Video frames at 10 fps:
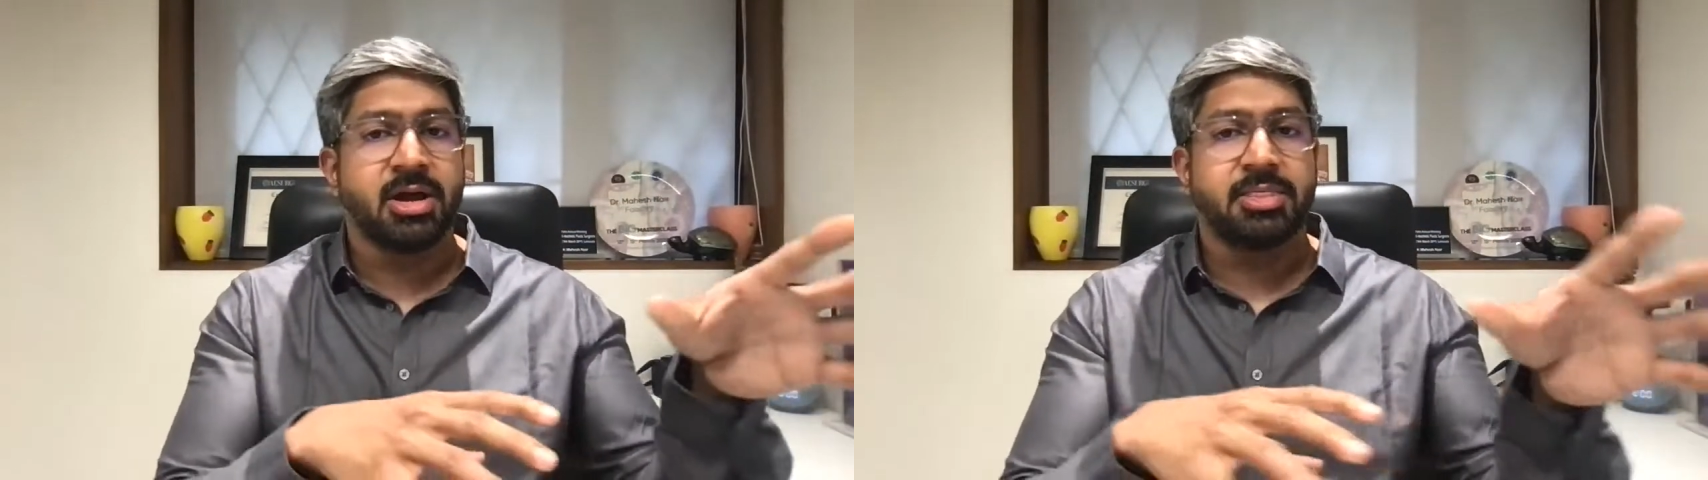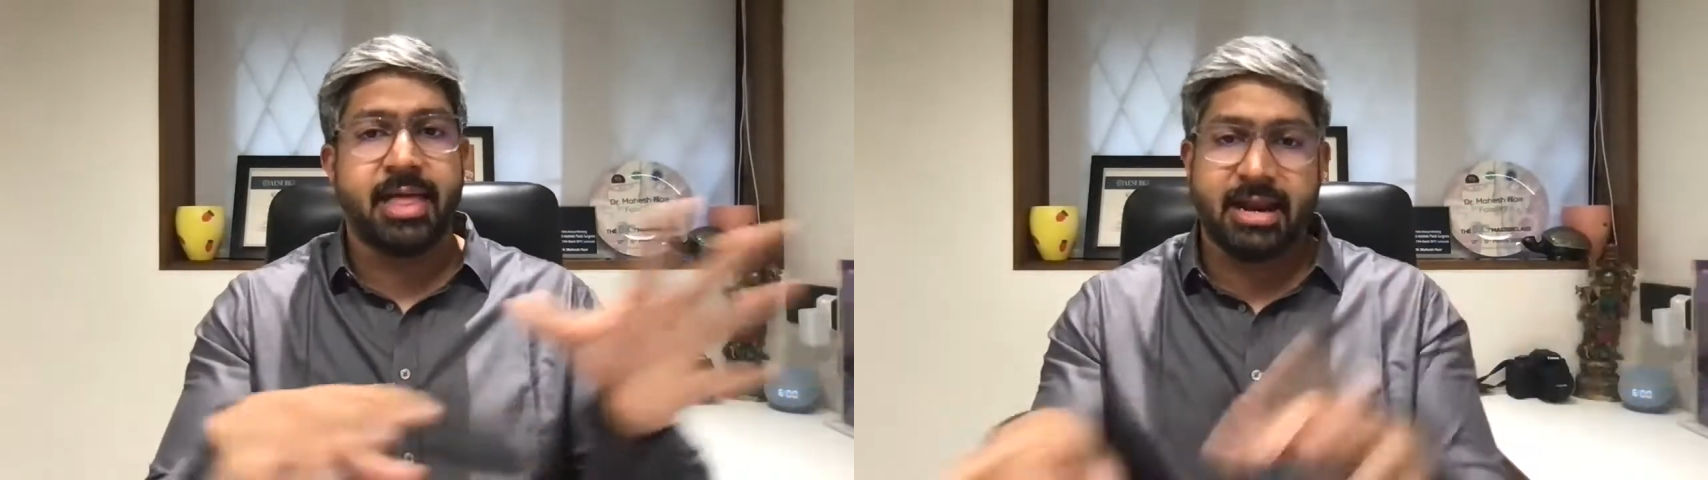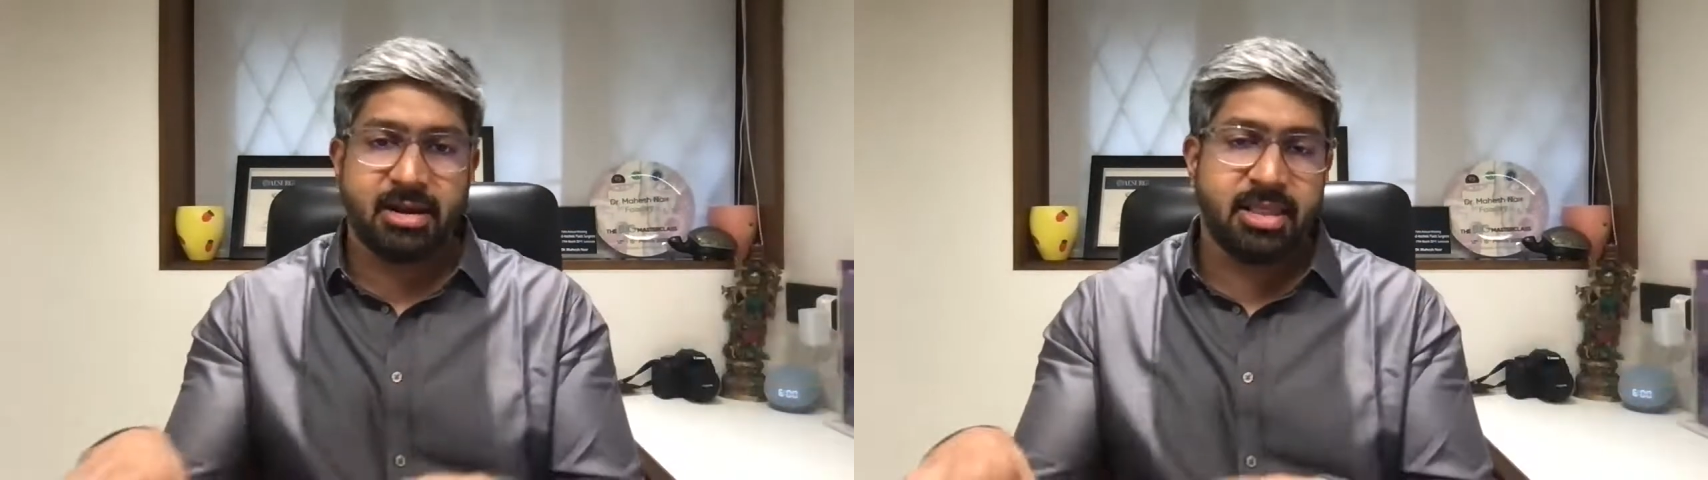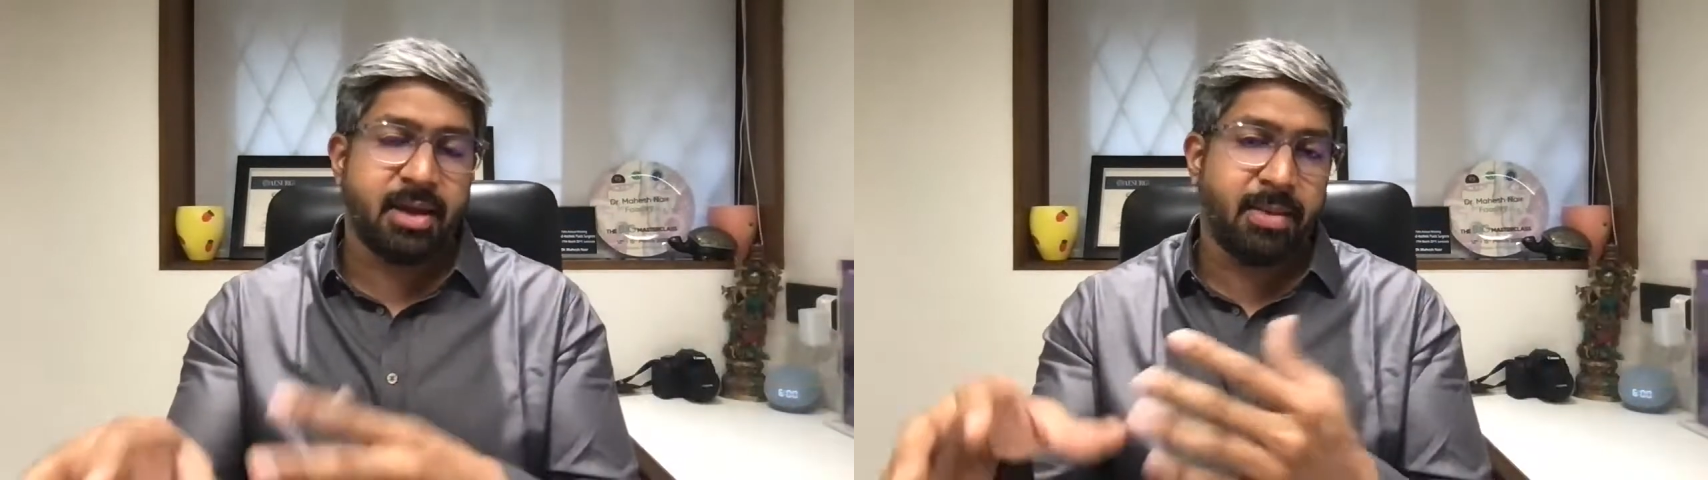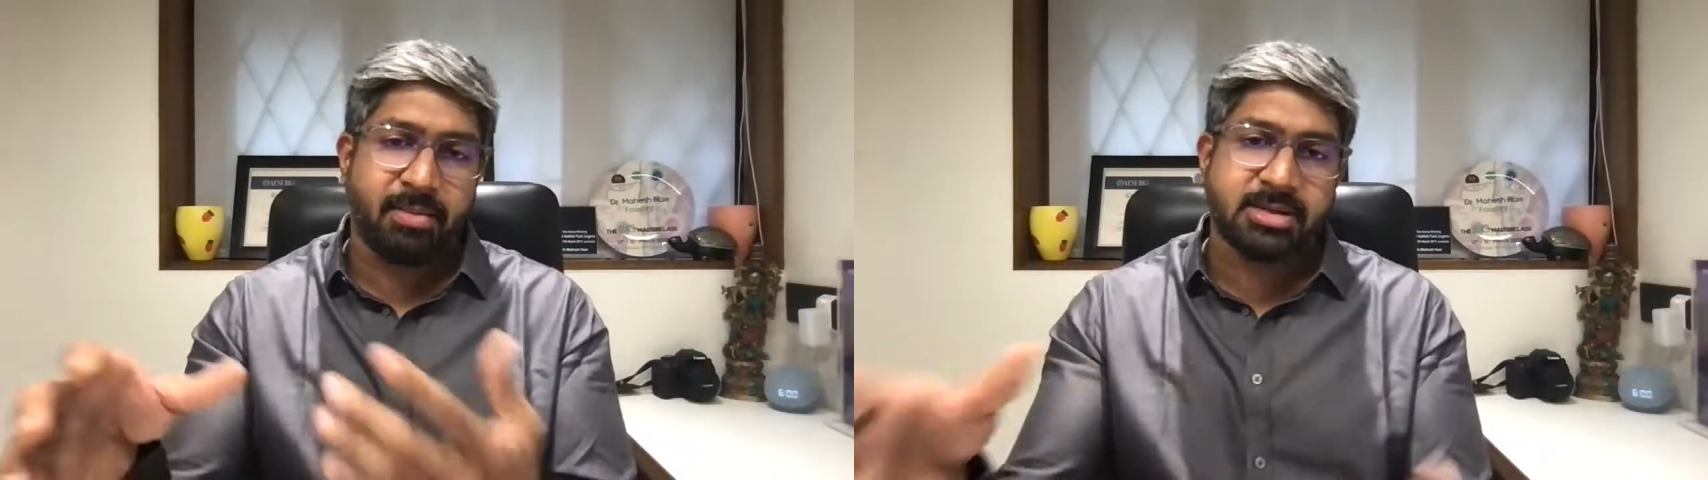then there
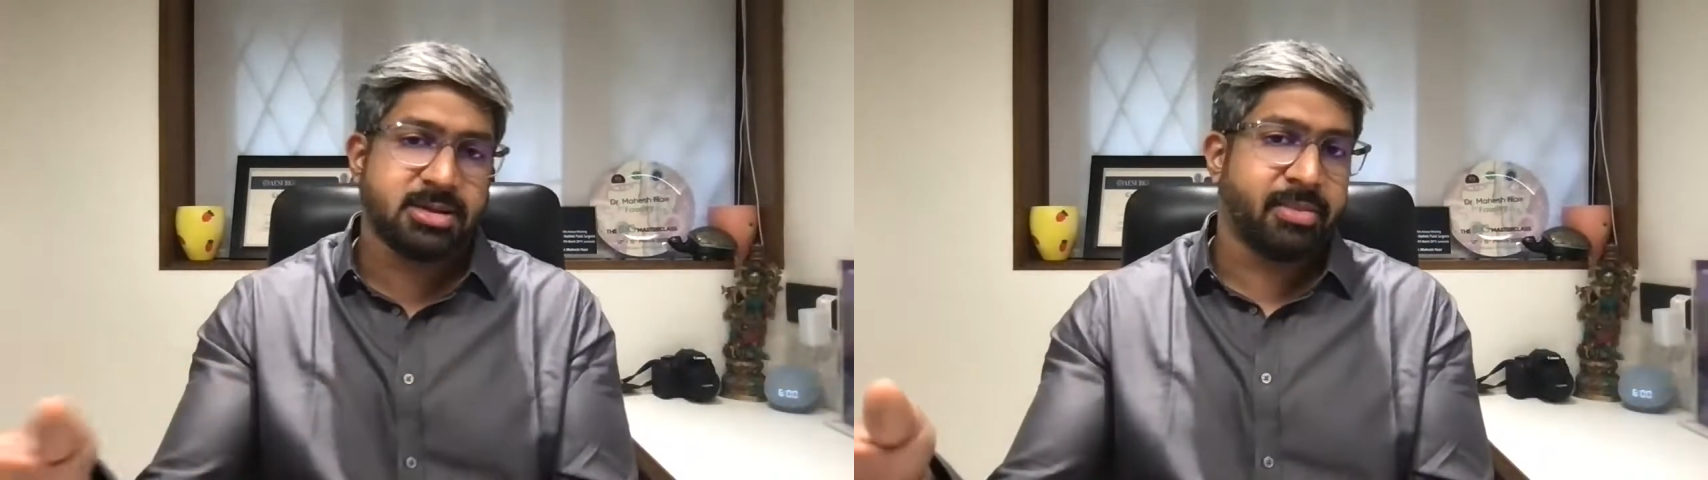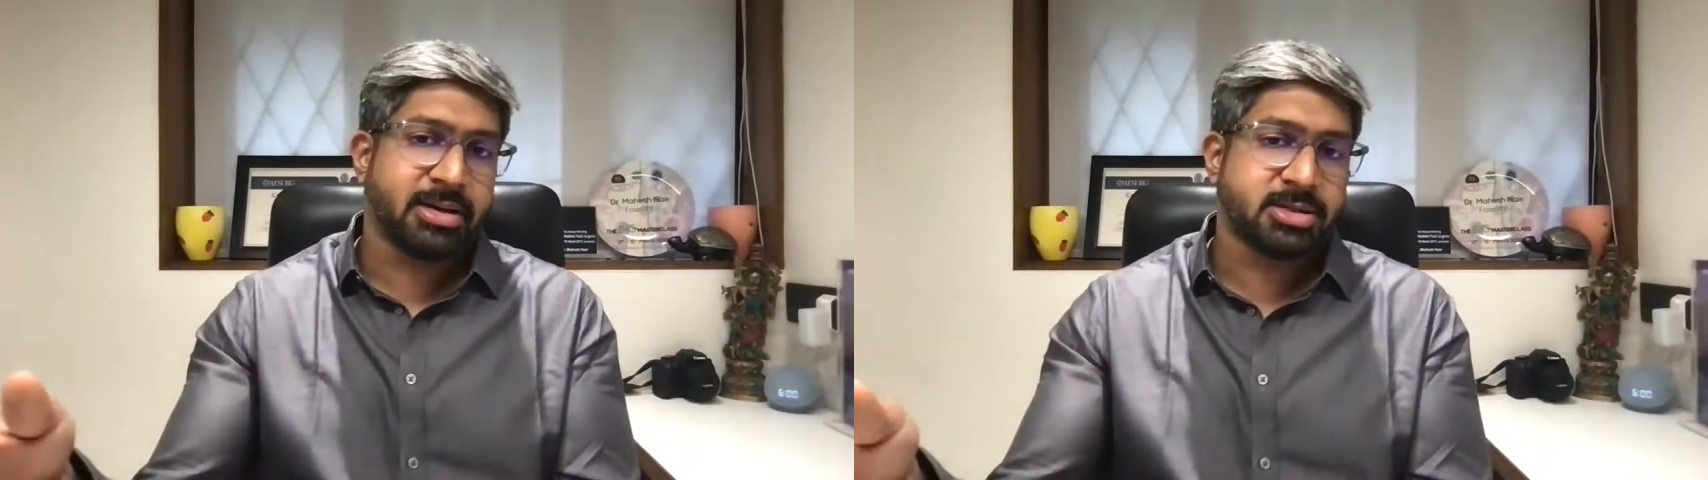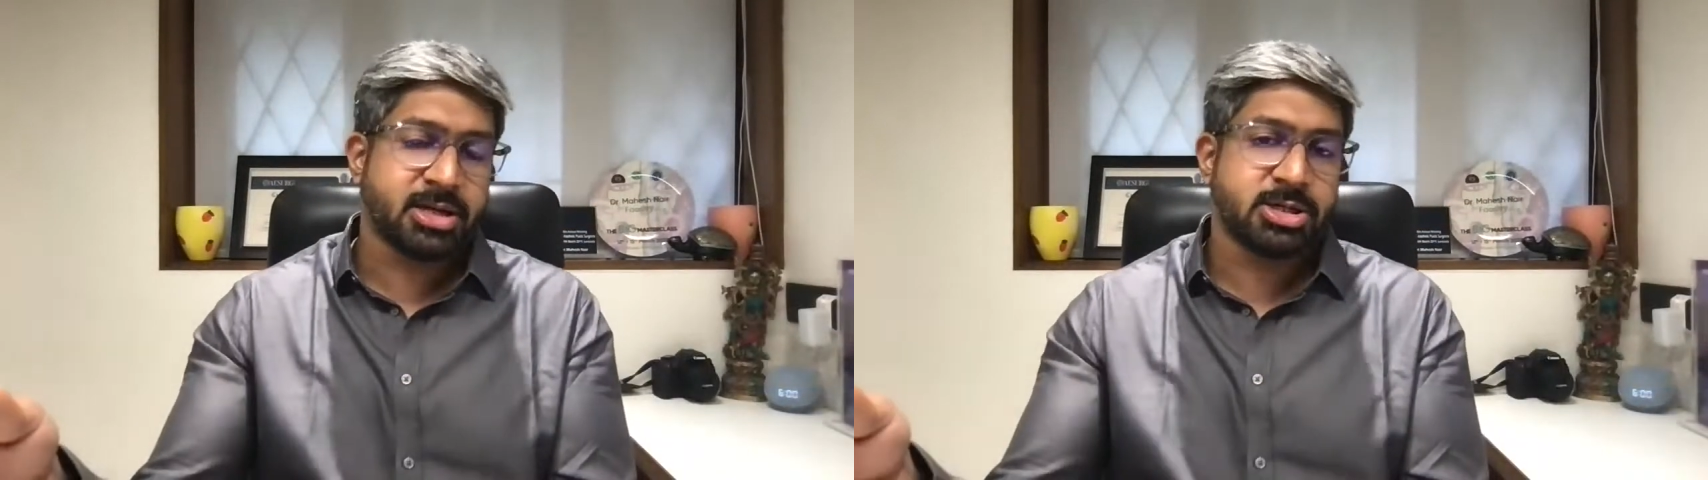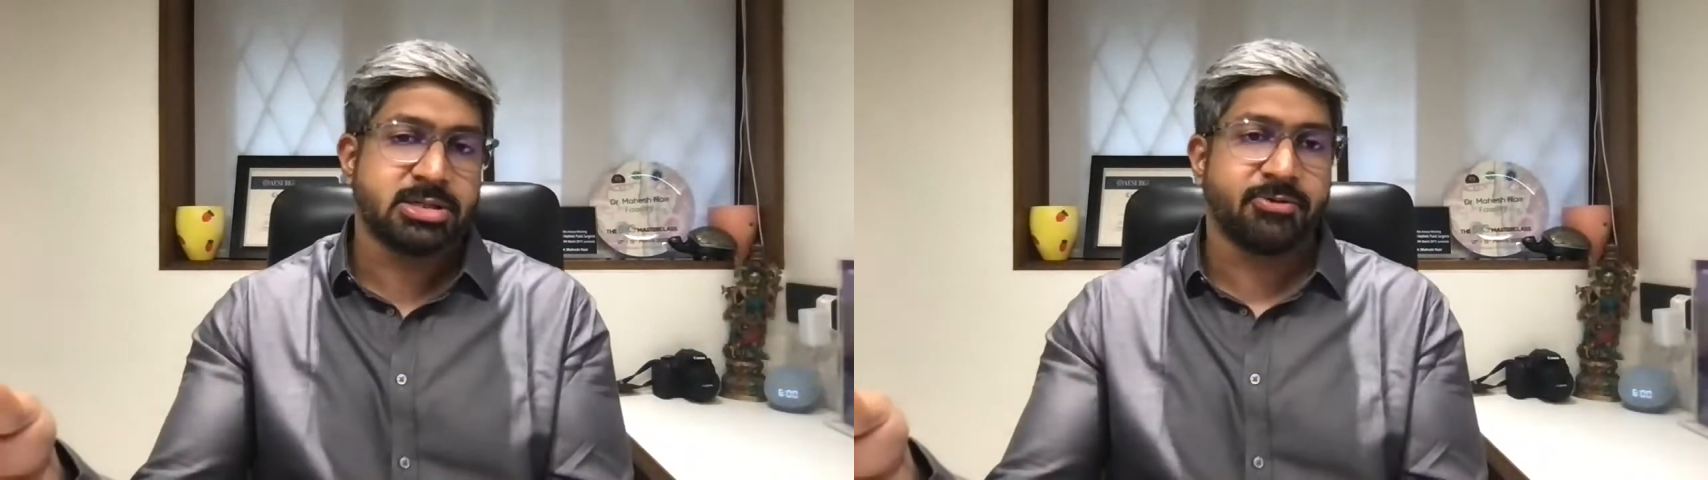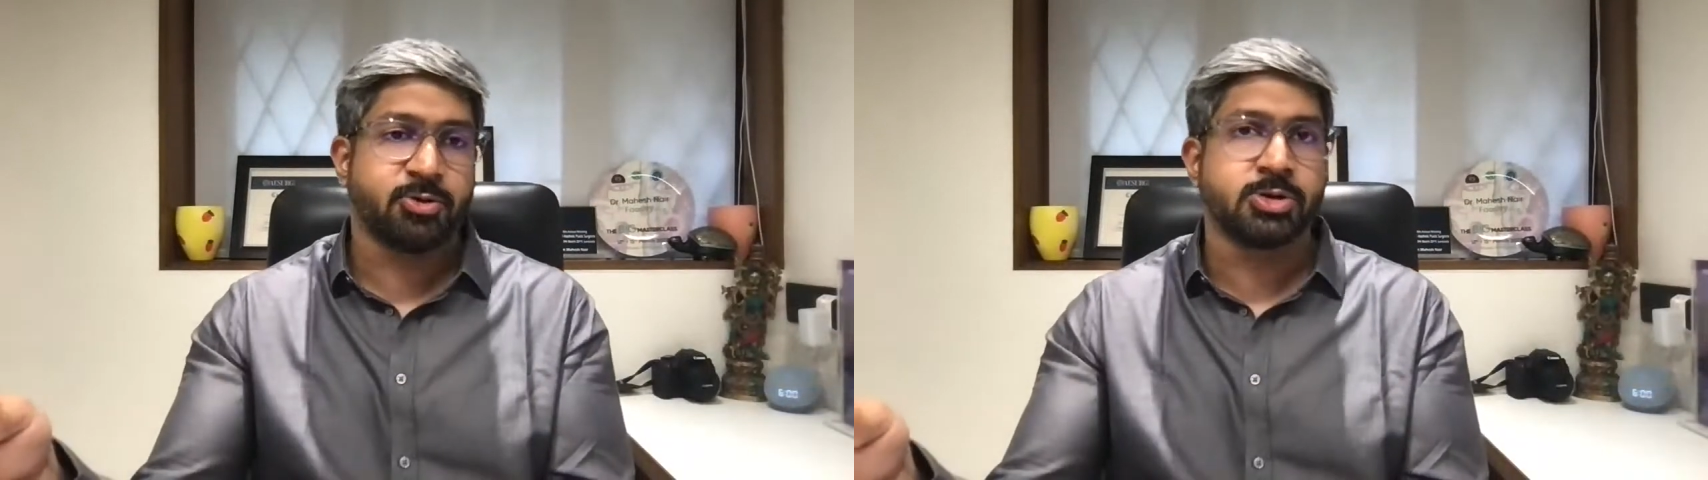may be some restrictions,
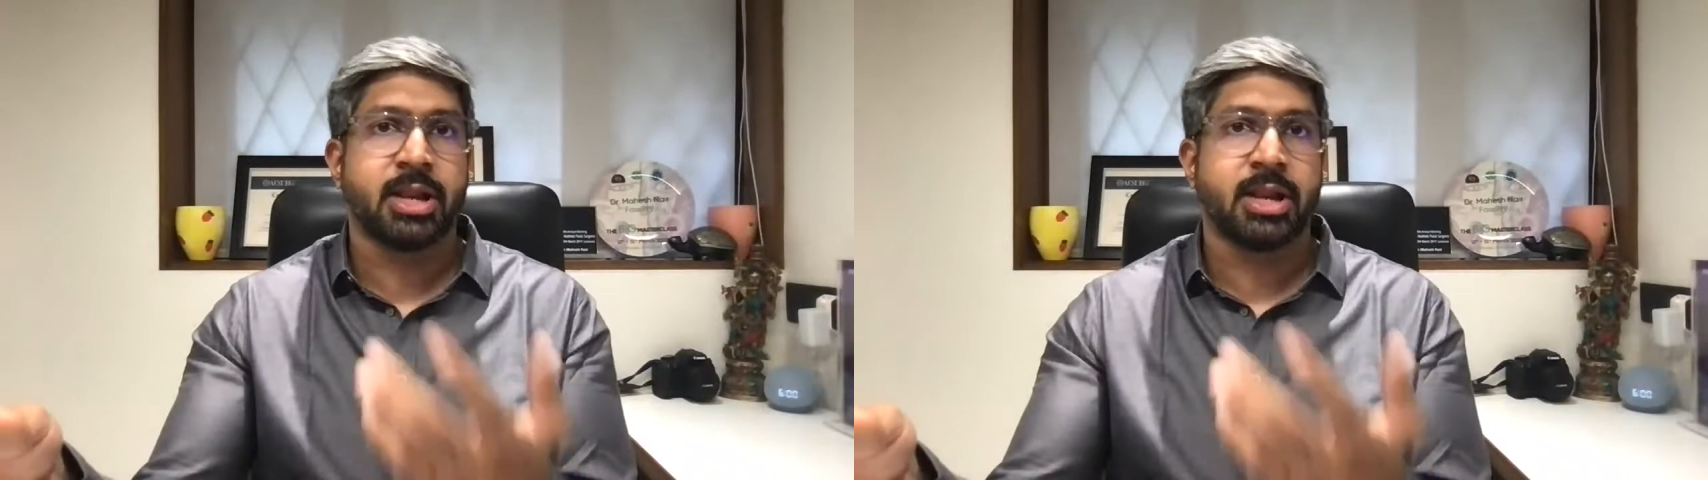of course.